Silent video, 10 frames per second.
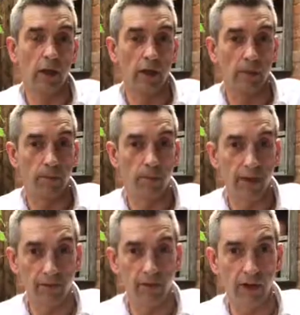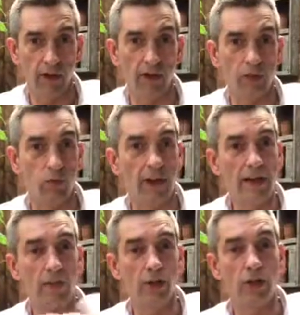And the brag file is where
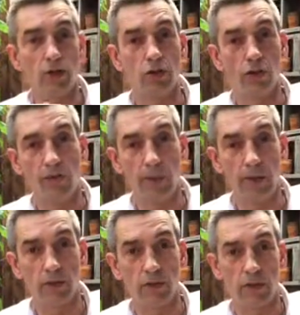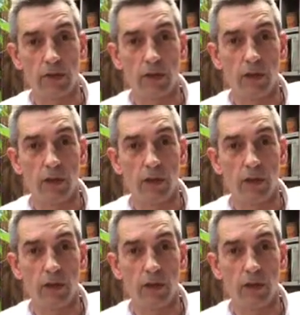you put your scruffy pictures in.